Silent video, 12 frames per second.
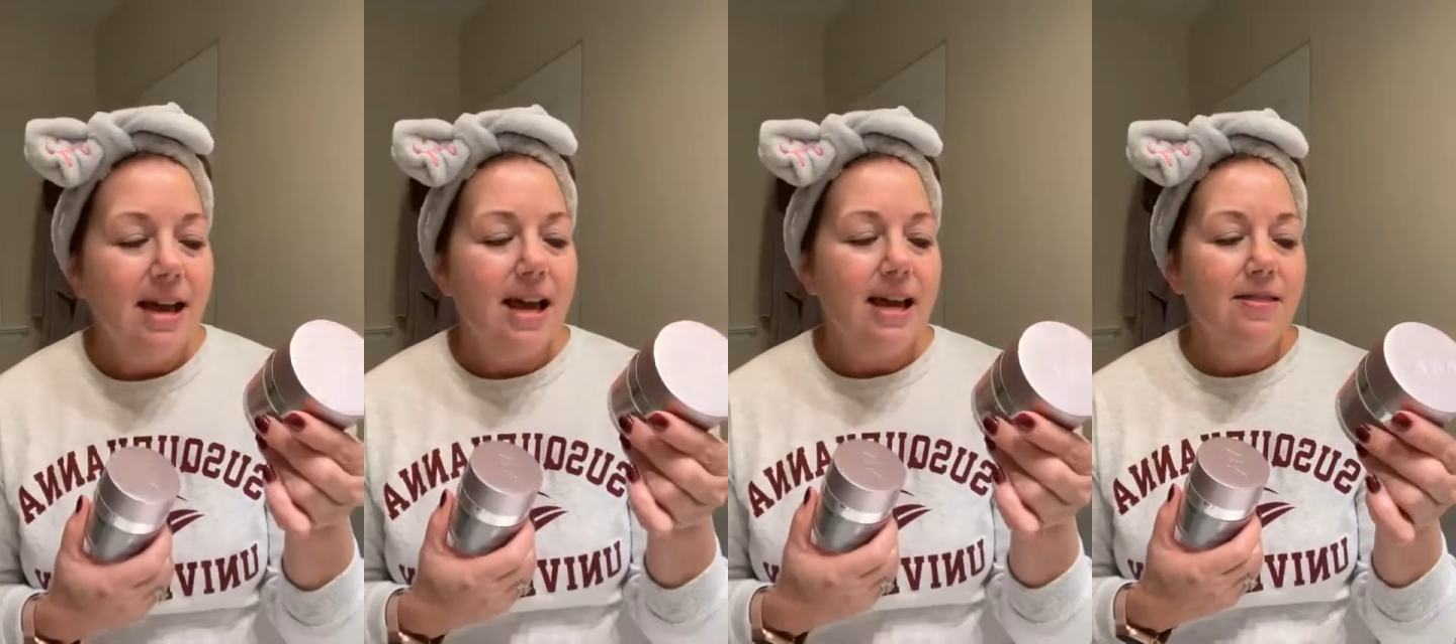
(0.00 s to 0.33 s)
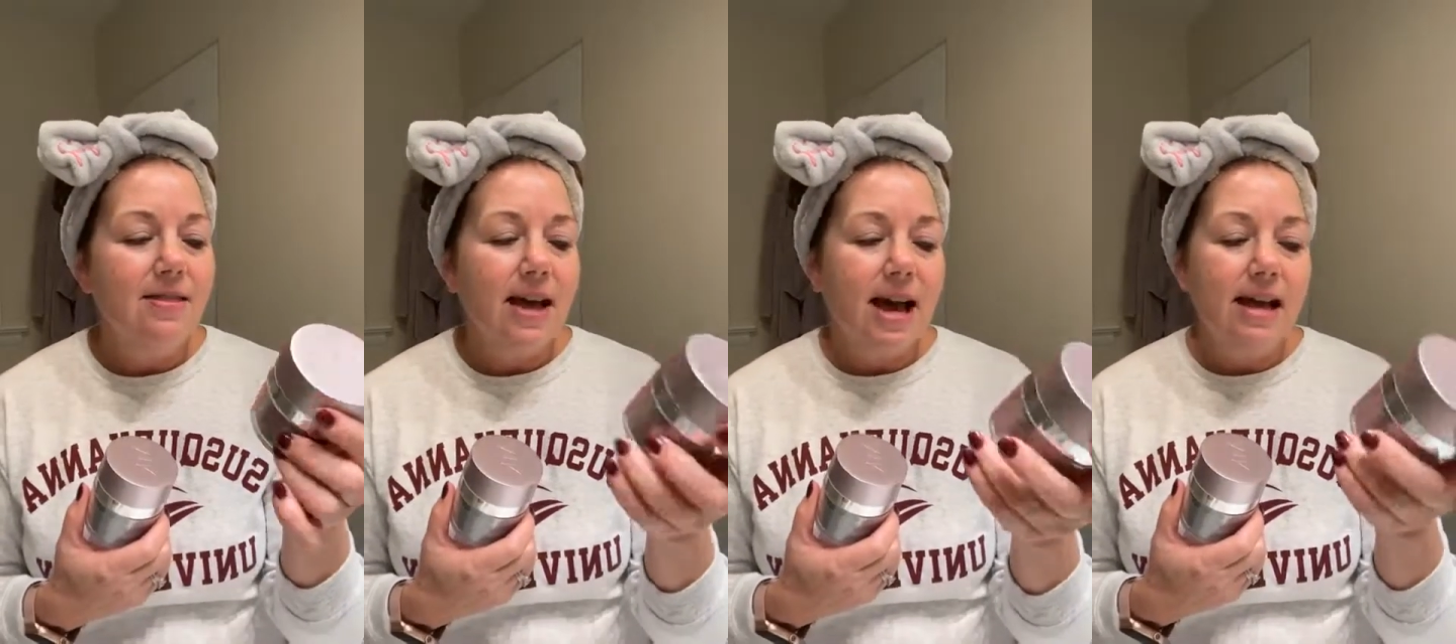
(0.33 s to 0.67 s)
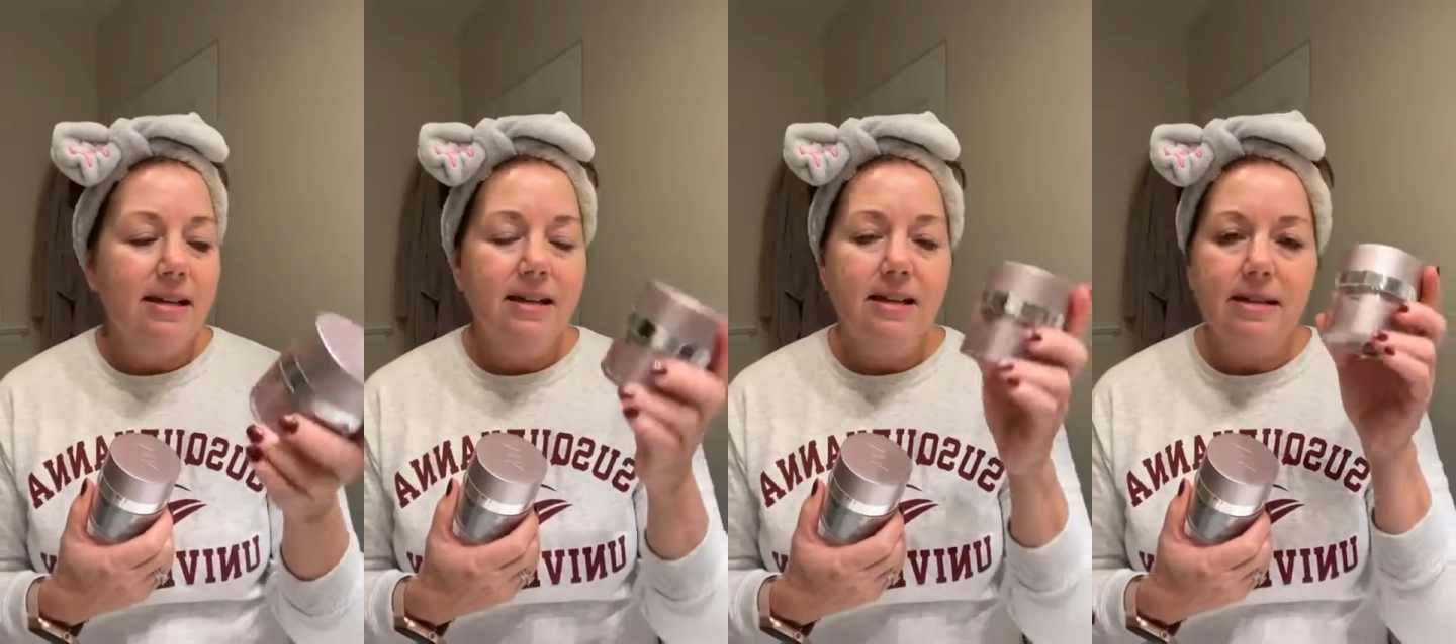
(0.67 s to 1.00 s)
and
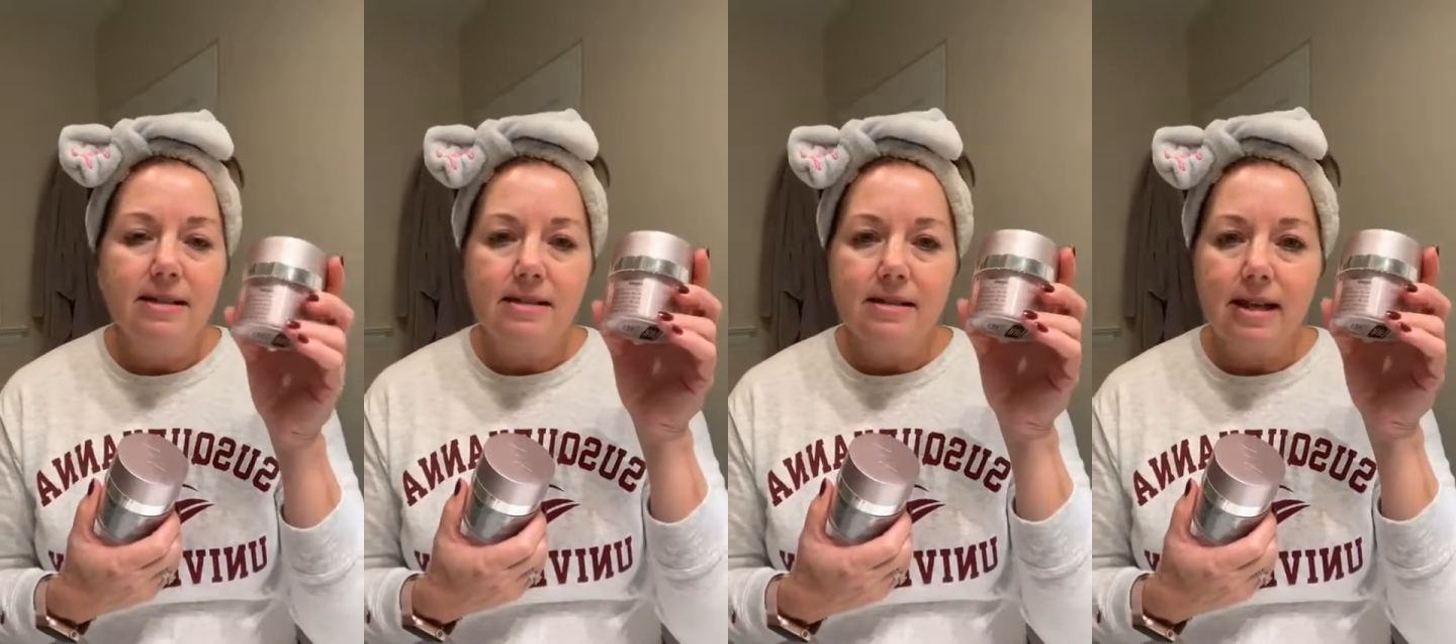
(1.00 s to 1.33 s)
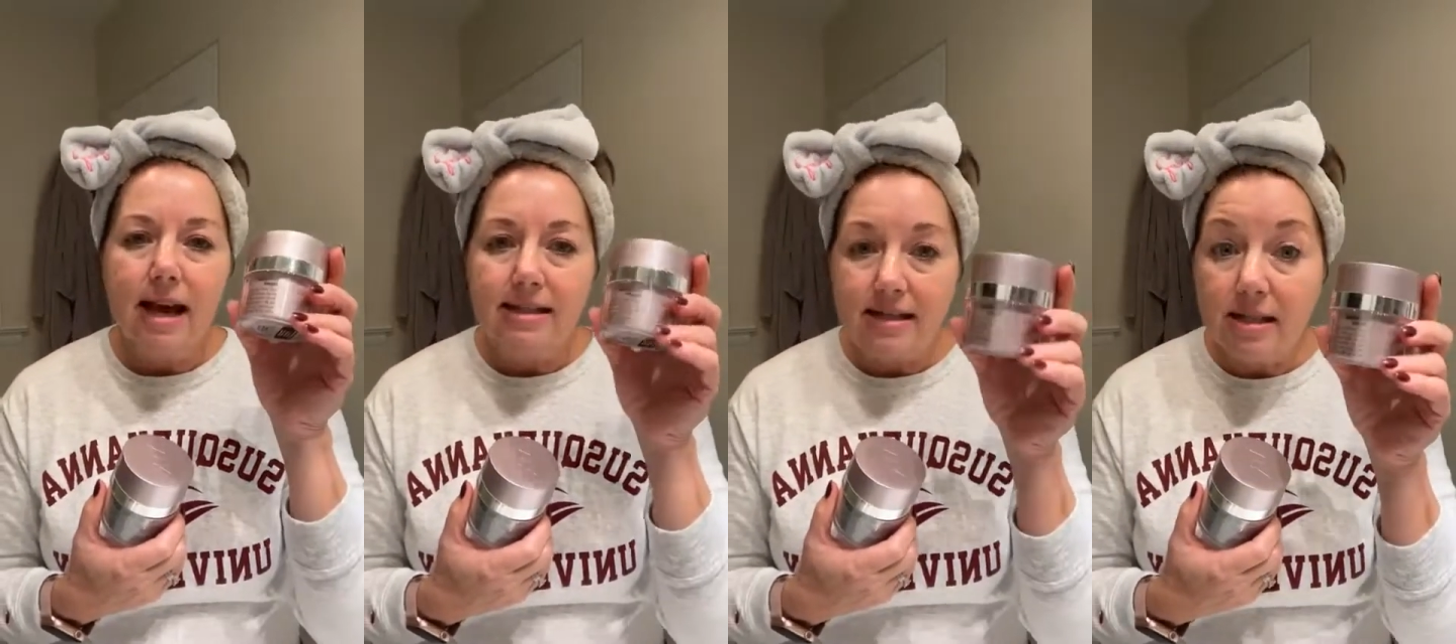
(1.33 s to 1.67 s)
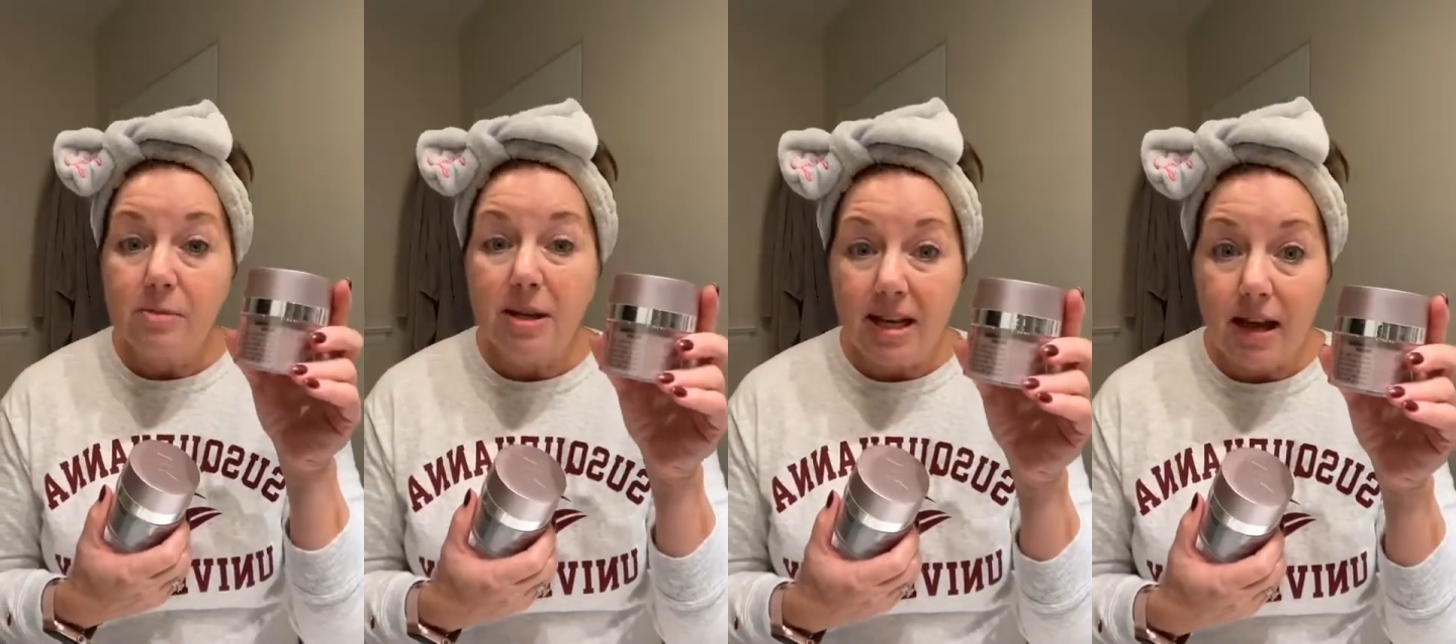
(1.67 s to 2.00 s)
that is has
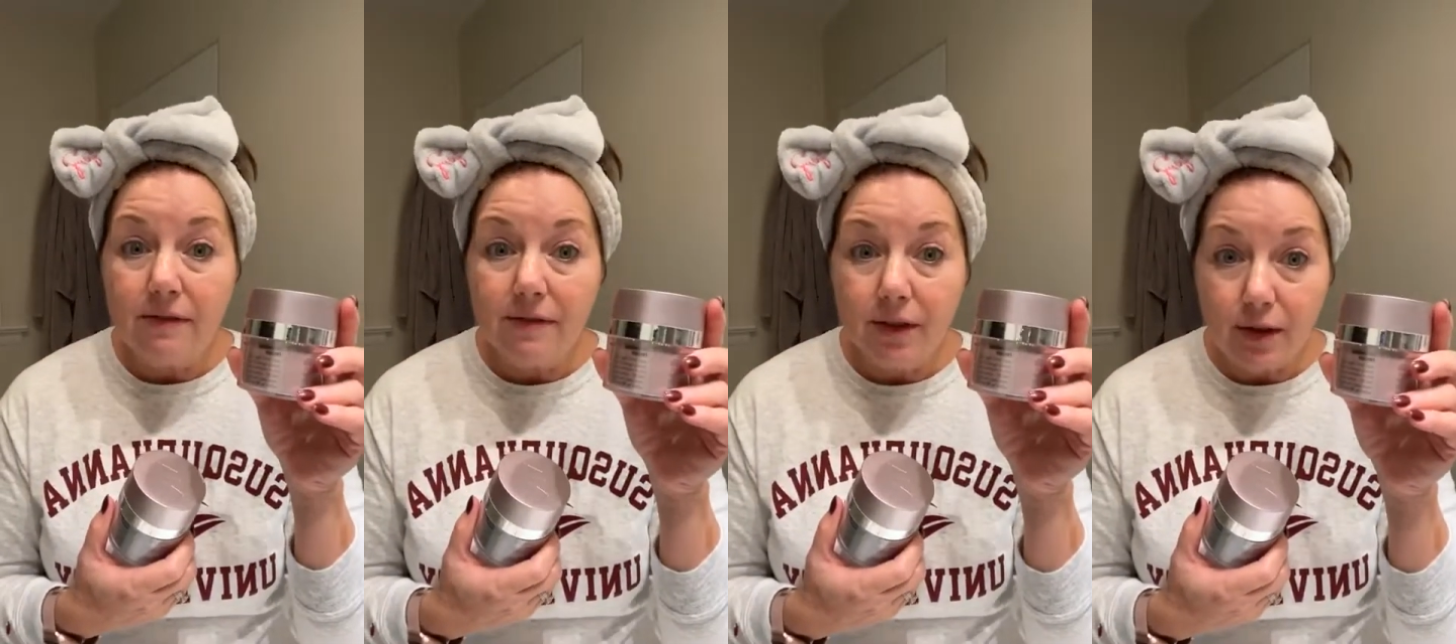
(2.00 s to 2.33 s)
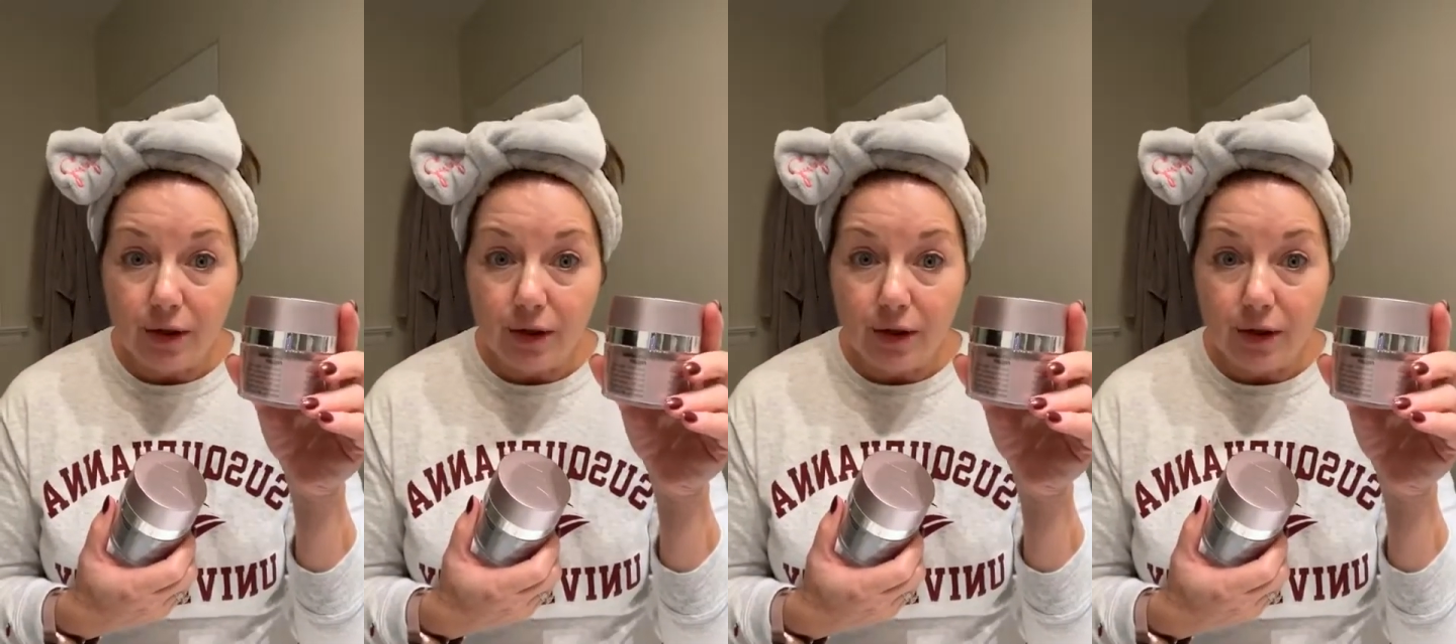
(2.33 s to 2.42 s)
SPF